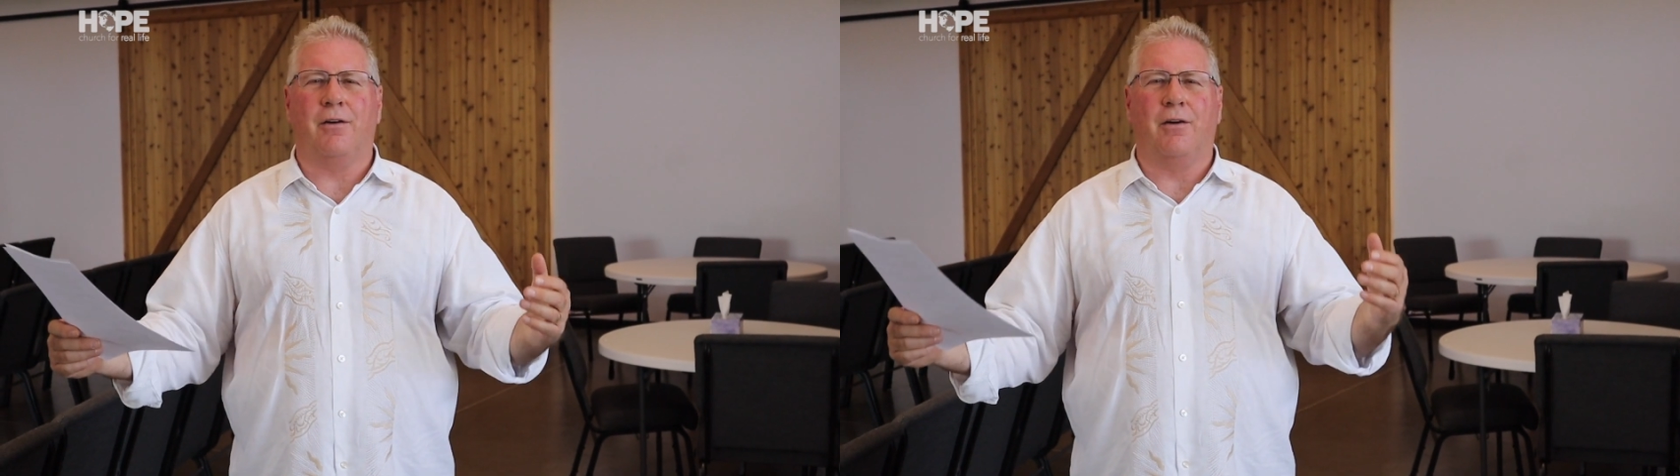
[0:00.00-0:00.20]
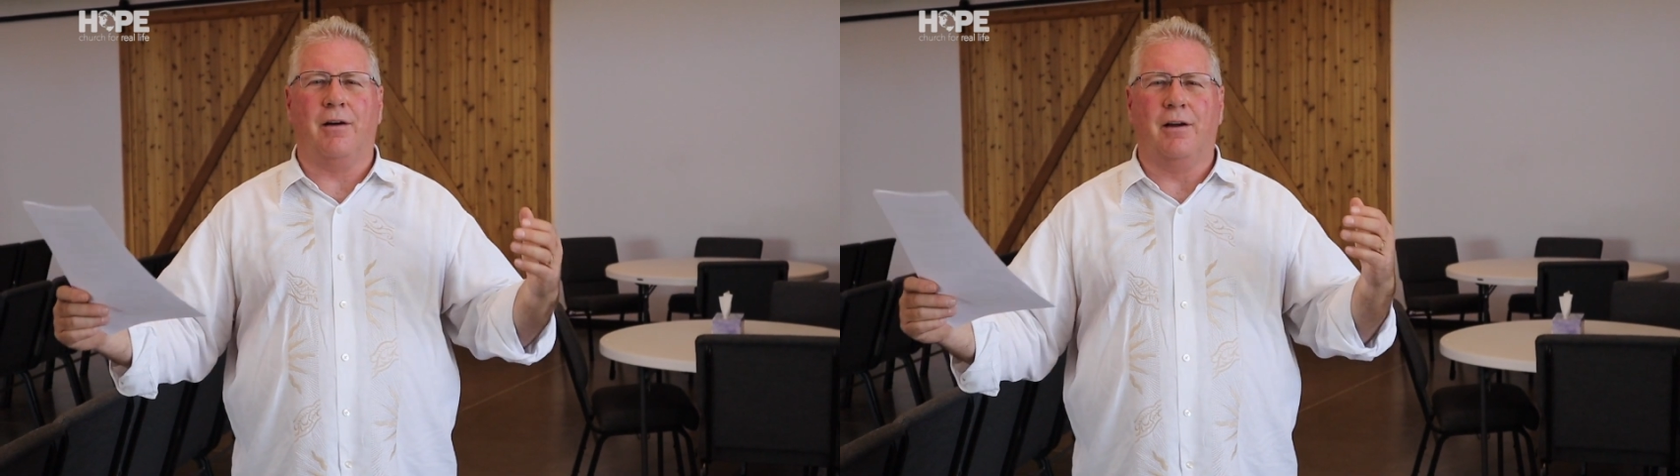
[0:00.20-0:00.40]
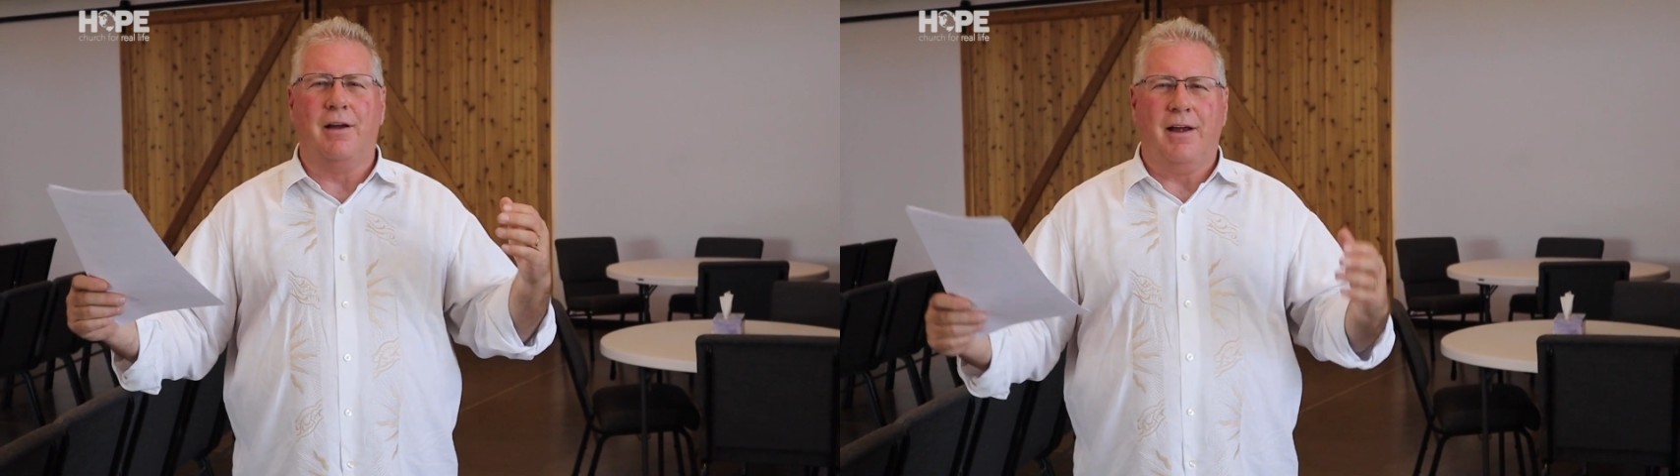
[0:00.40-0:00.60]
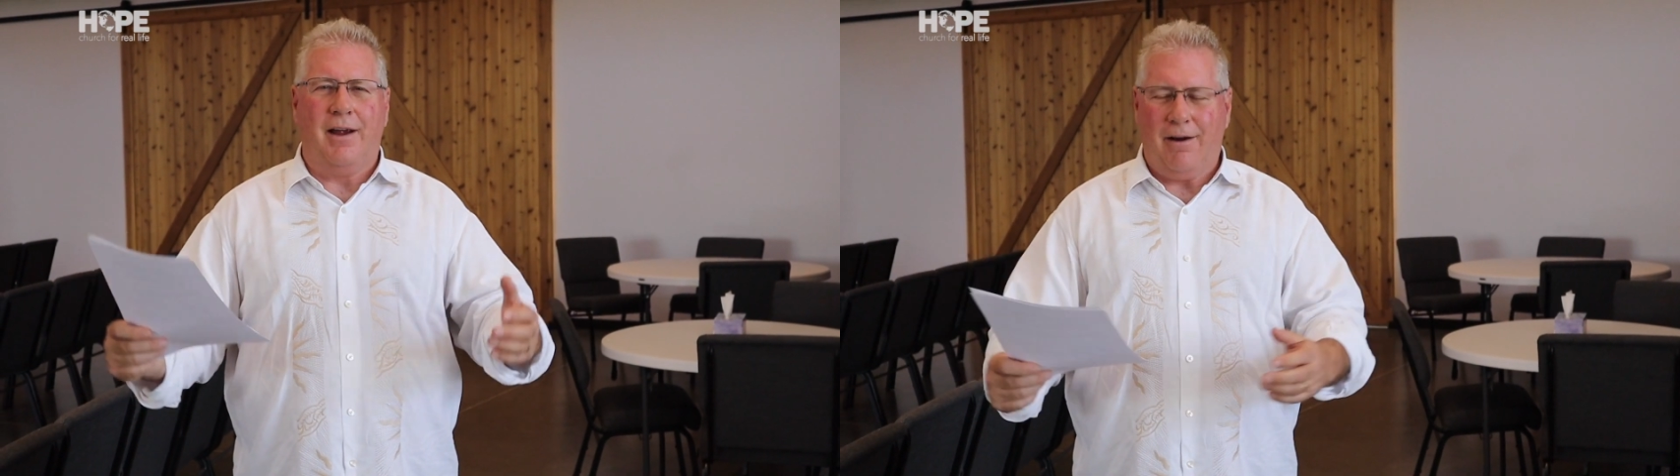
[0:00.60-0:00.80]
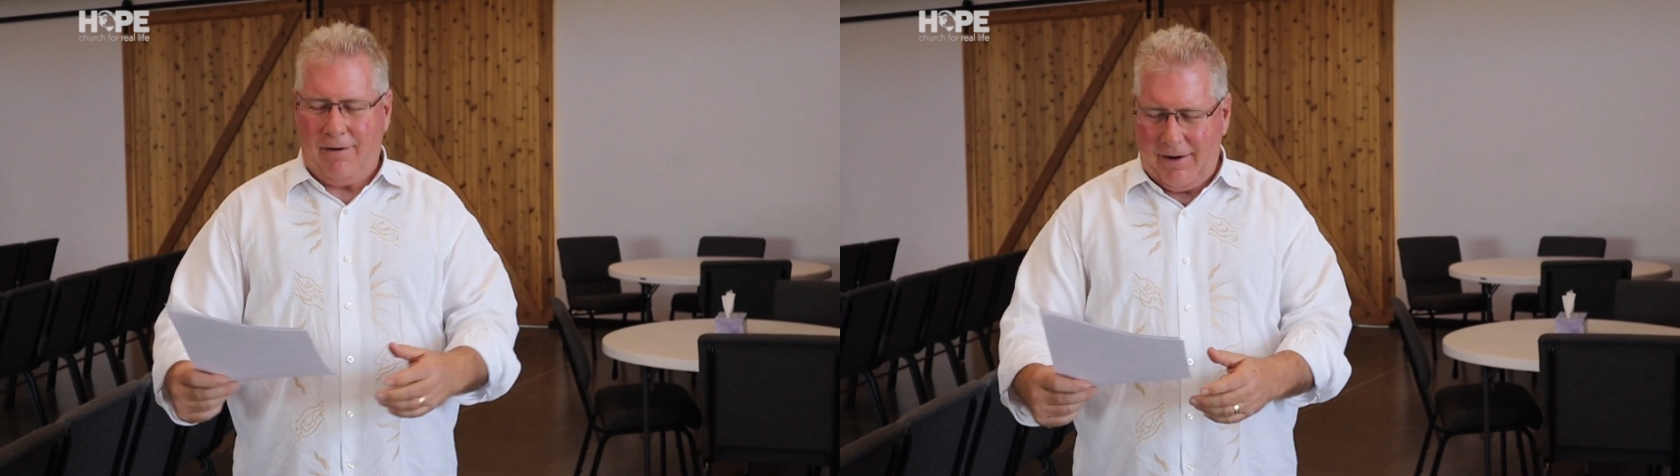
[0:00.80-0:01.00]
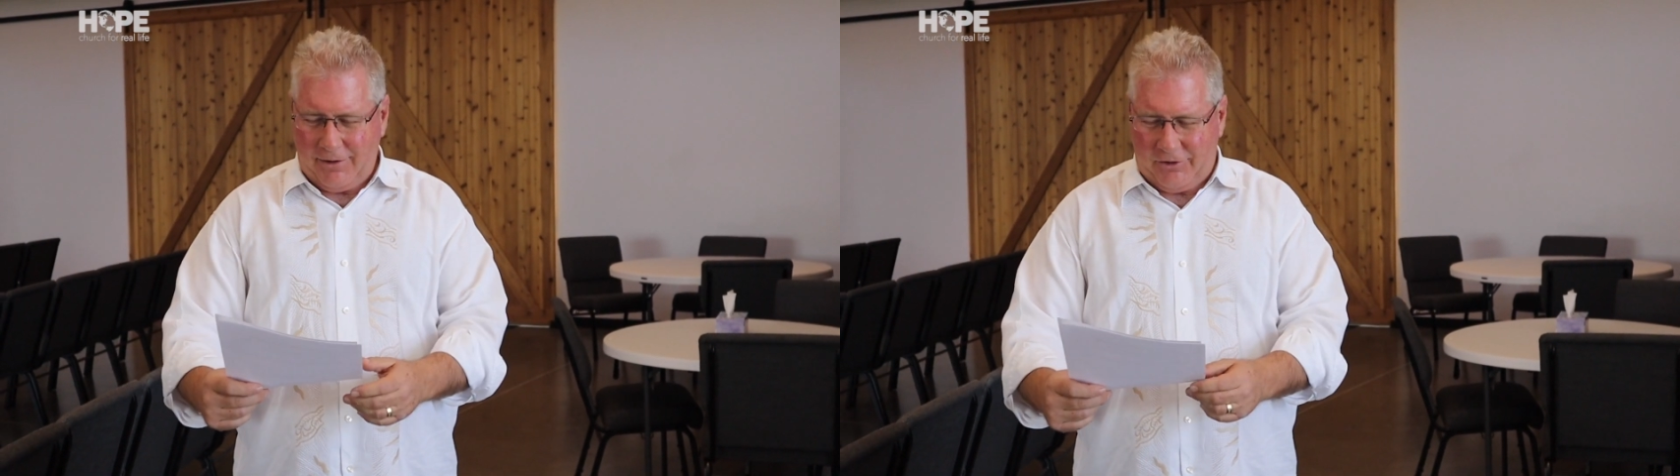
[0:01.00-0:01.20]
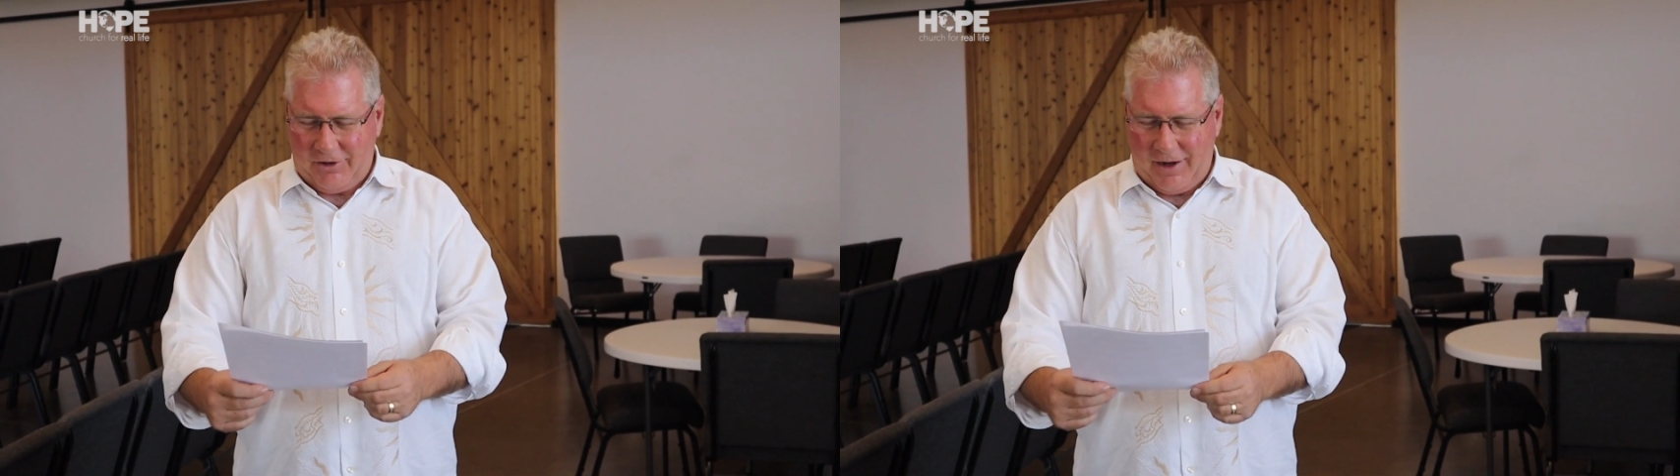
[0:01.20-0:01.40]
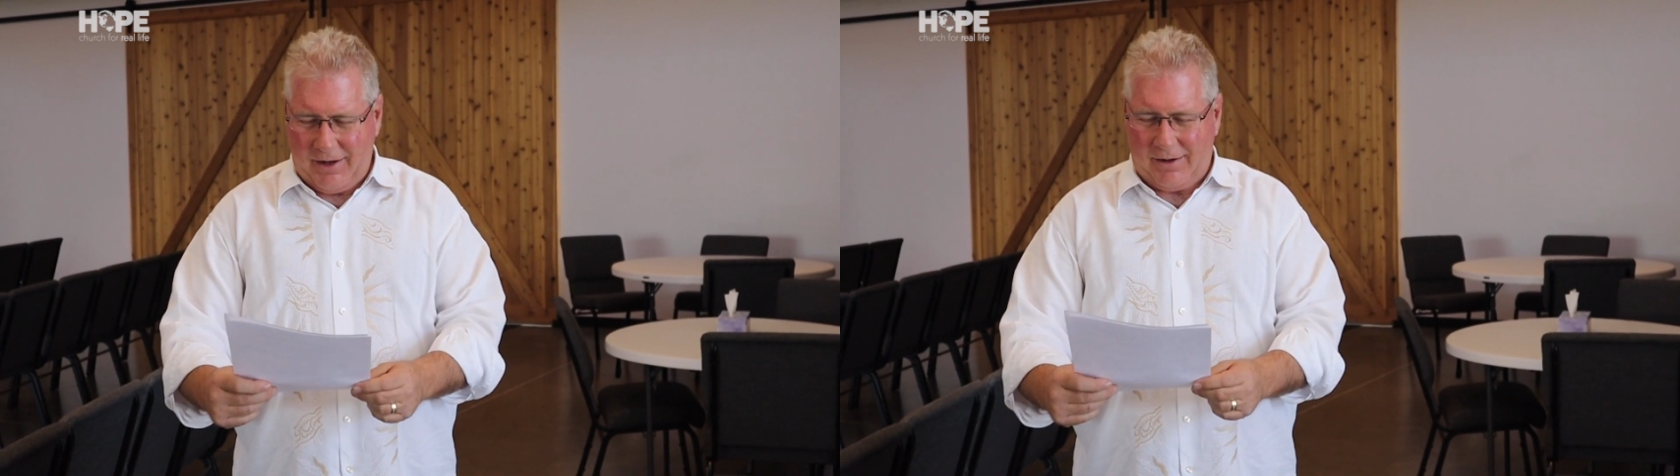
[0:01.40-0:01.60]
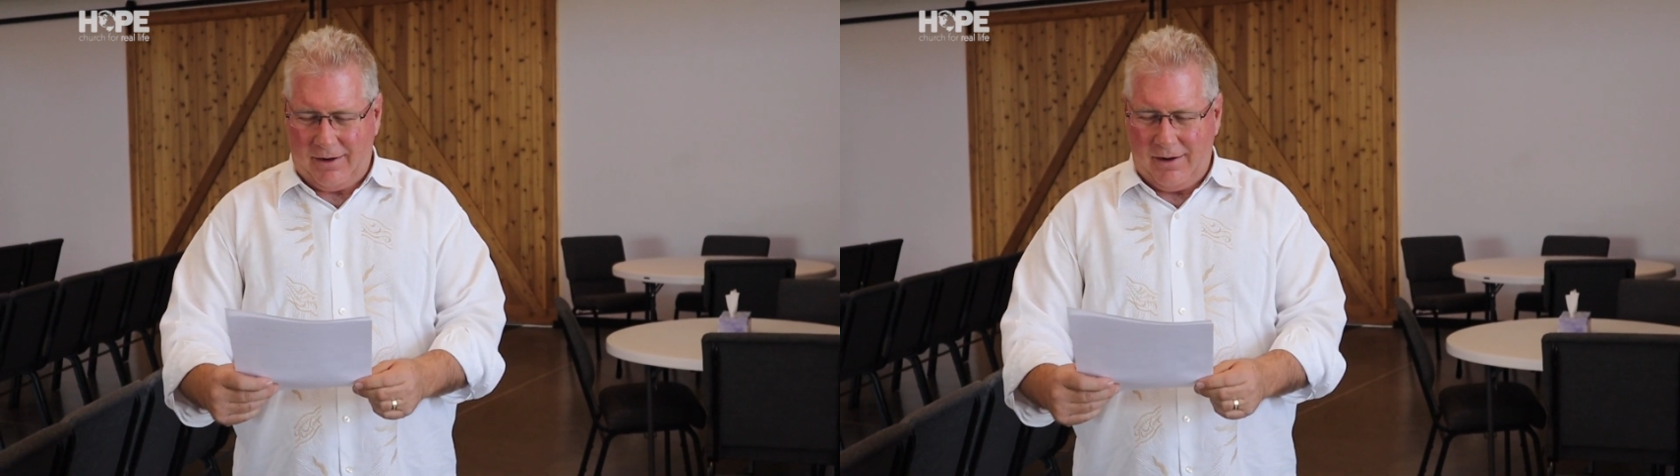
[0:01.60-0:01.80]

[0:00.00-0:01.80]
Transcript: or air handshake